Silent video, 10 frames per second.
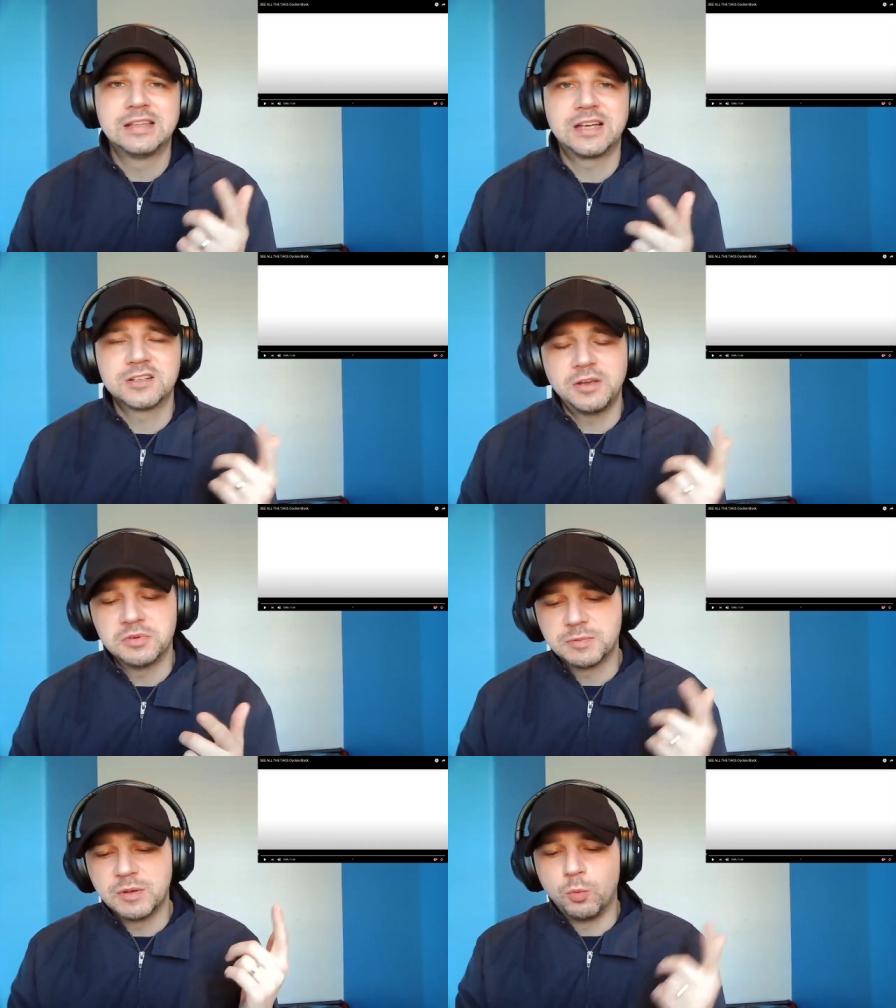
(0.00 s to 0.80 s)
Thanks
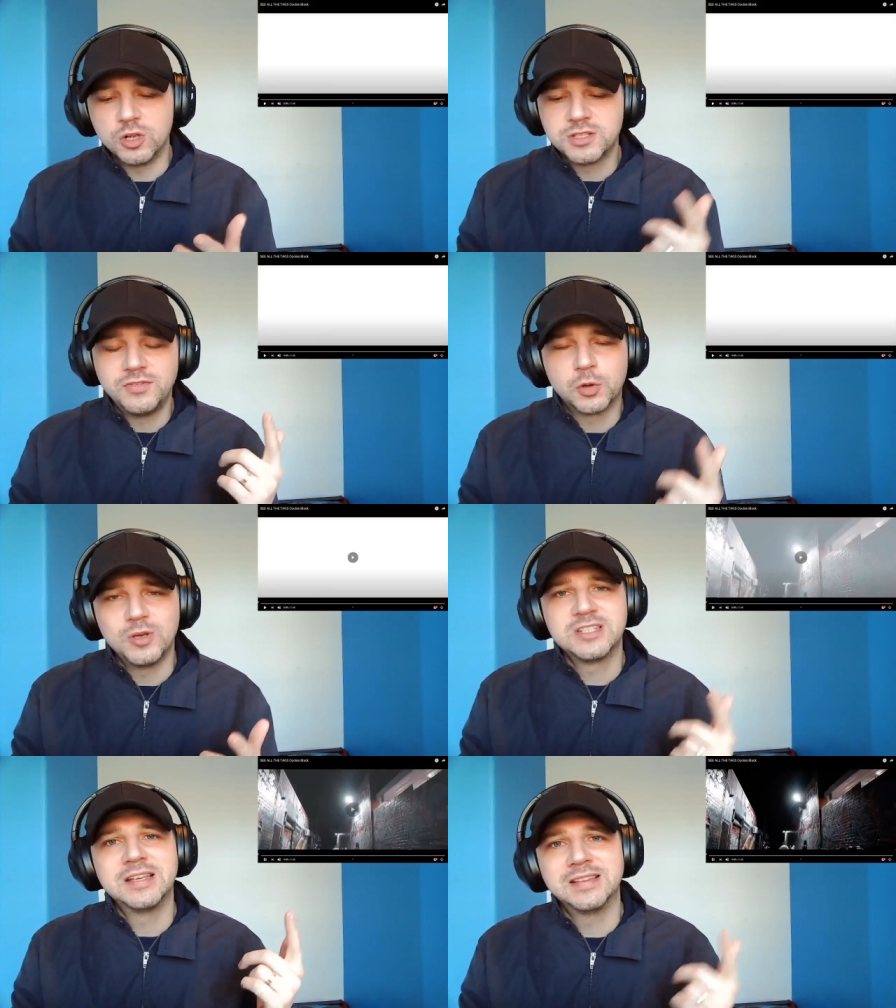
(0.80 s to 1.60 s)
everyone for watching,
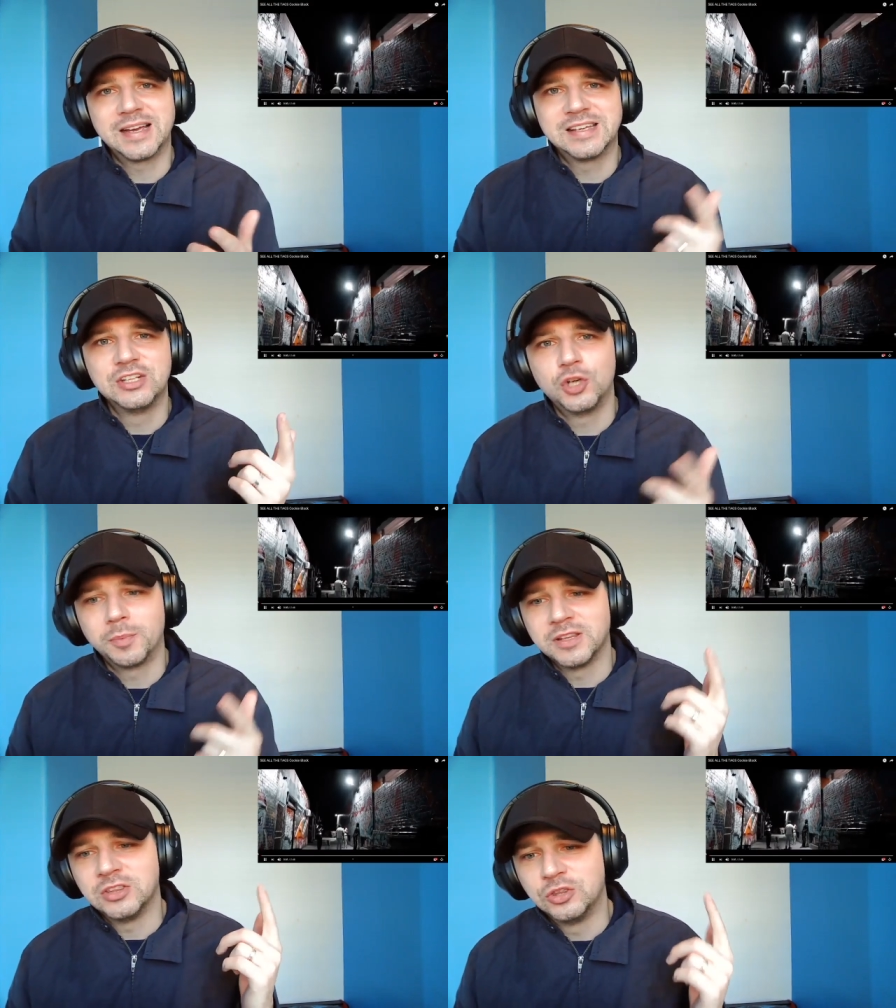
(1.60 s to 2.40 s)
requesting, liking,
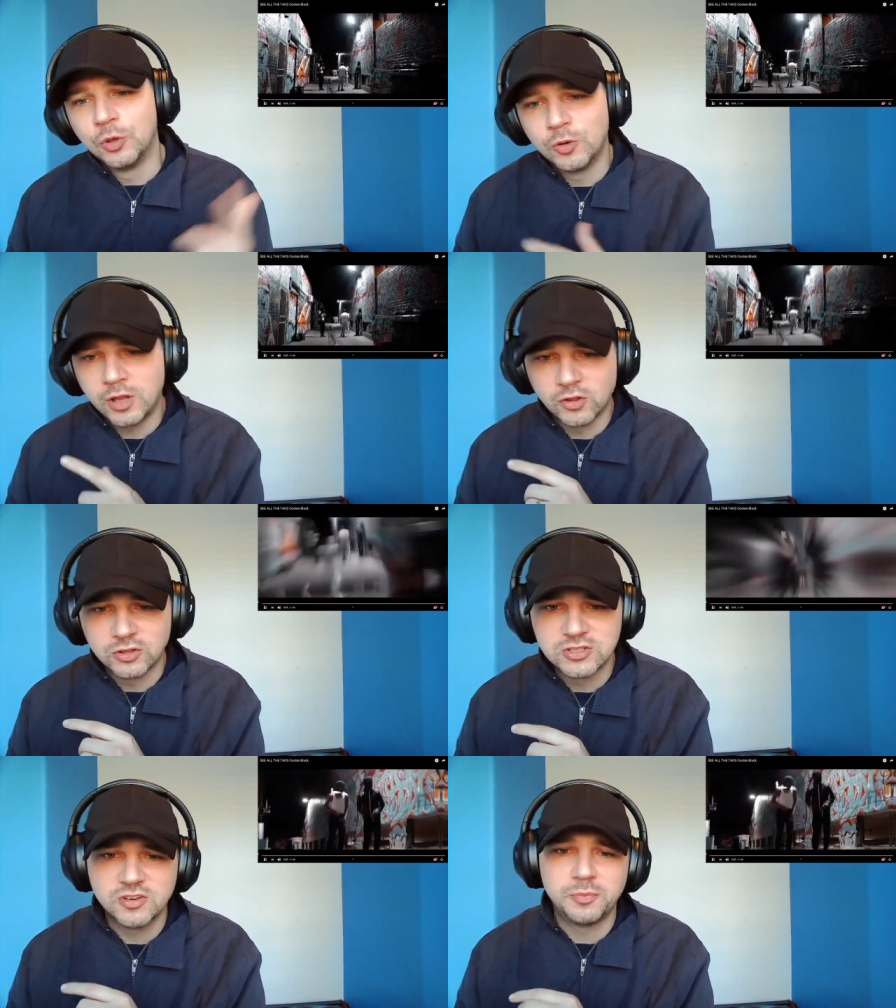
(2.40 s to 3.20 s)
commenting, doing all the
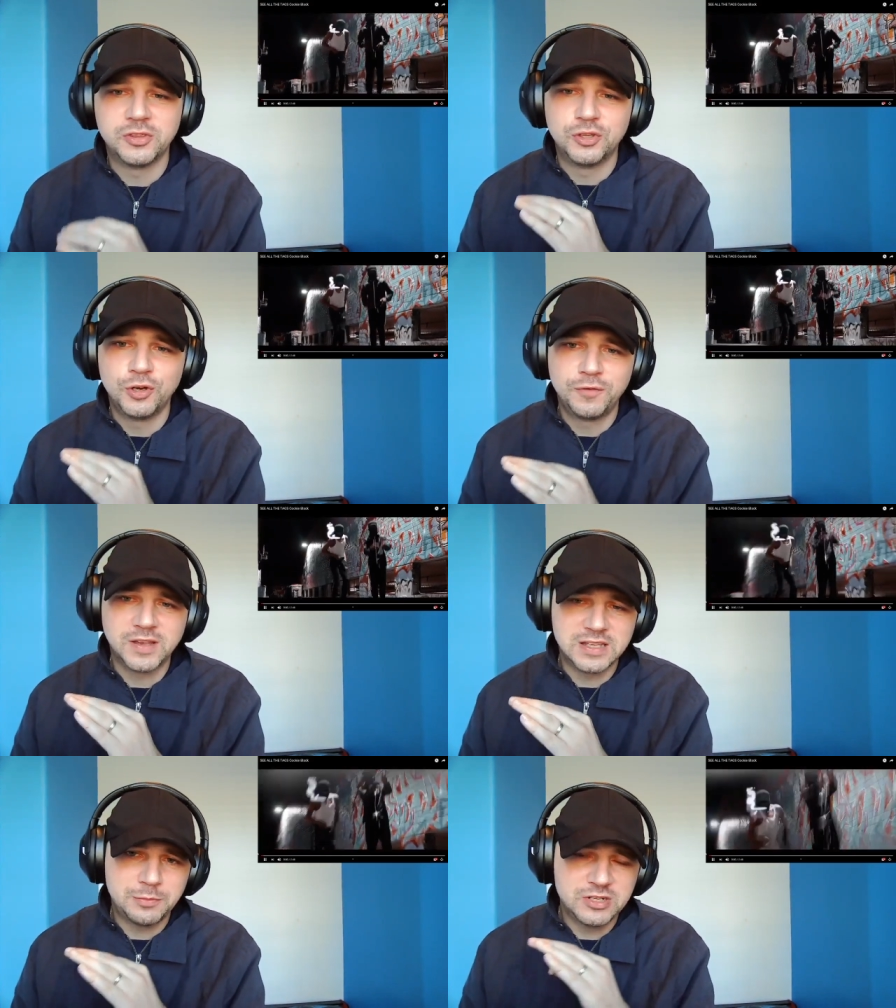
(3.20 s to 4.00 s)
good stuff. But don't
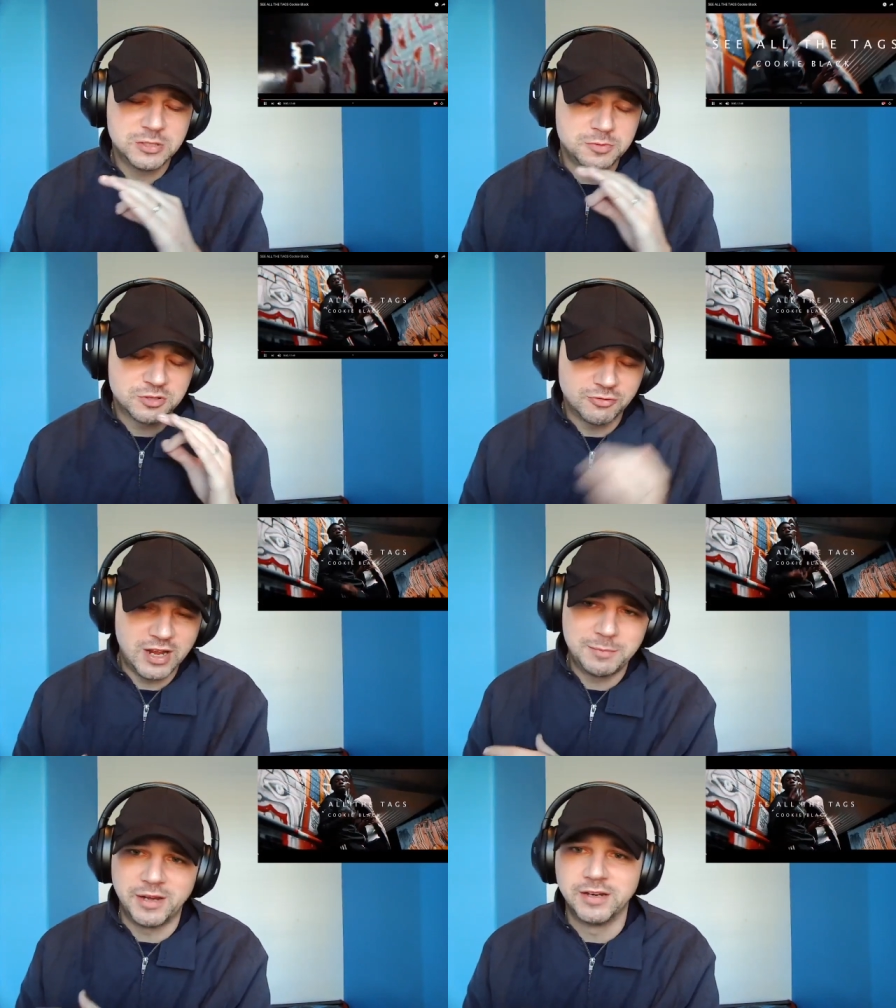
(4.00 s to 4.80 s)
forget to press
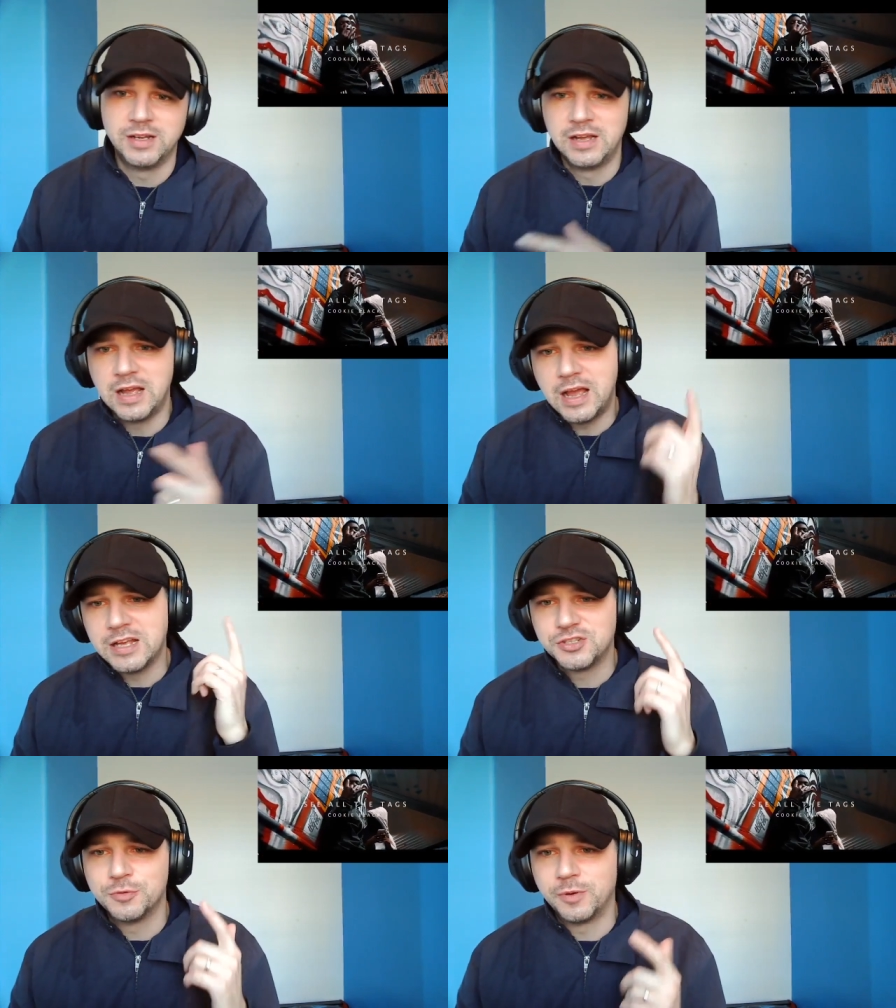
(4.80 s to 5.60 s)
subscribe, man.
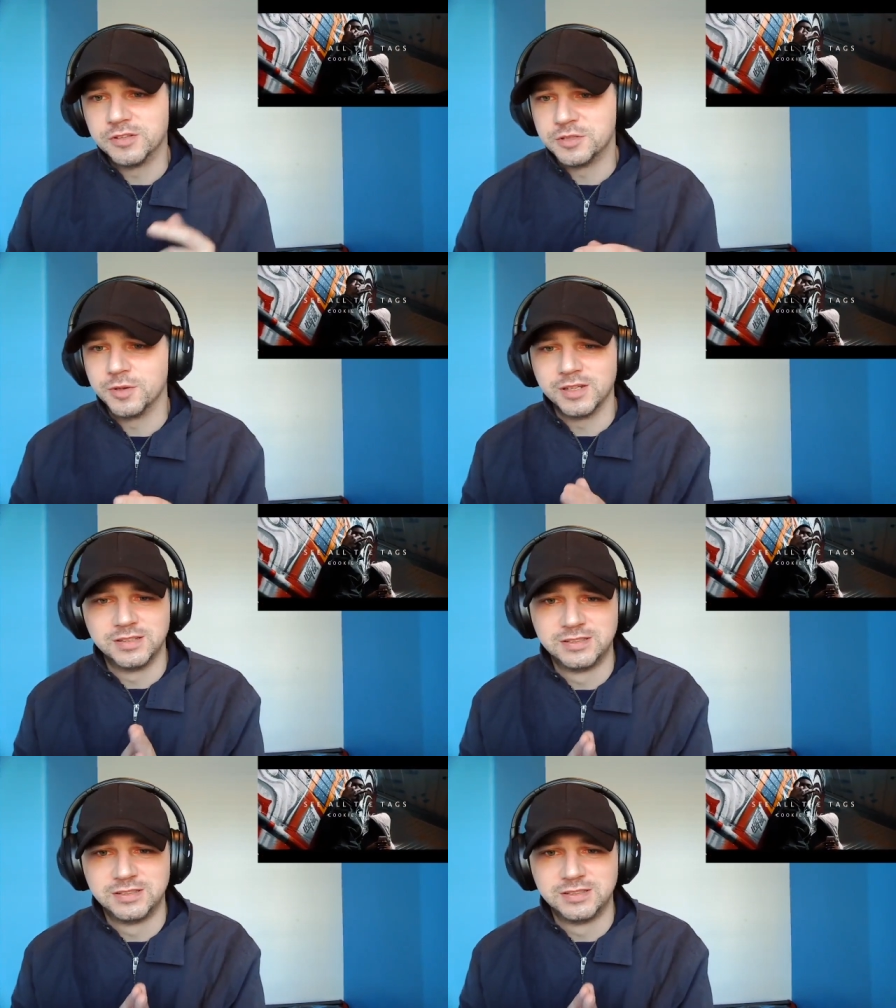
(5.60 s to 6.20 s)
Let's jump onto it.